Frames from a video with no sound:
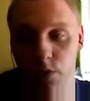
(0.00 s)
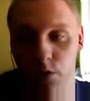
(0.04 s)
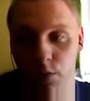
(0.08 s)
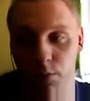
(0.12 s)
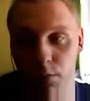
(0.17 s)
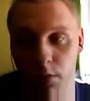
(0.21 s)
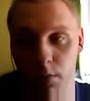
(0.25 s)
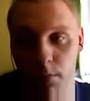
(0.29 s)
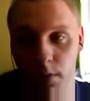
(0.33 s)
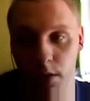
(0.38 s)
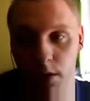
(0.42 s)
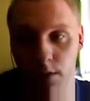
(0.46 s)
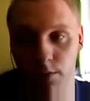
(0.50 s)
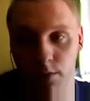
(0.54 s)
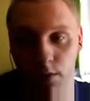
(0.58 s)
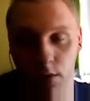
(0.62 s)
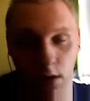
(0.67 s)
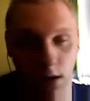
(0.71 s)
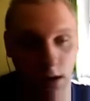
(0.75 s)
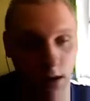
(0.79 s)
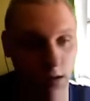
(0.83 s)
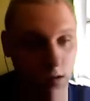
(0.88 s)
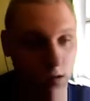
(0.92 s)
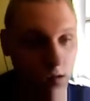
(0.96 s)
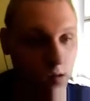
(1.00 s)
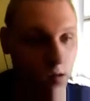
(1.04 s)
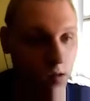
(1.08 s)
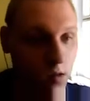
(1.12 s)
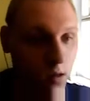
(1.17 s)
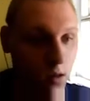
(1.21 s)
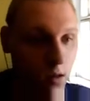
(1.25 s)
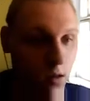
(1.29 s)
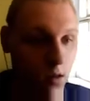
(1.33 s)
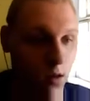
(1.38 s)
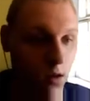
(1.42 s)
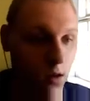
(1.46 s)
prepare for this,
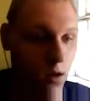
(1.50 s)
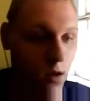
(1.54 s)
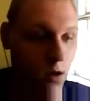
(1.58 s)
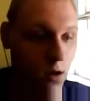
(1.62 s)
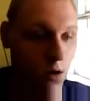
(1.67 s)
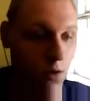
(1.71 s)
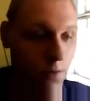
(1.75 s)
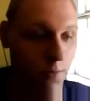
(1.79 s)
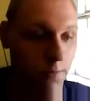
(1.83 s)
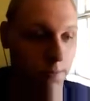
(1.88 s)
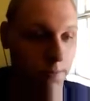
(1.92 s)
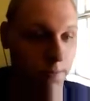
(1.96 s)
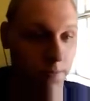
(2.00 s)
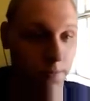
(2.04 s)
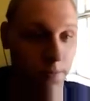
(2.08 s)
I'm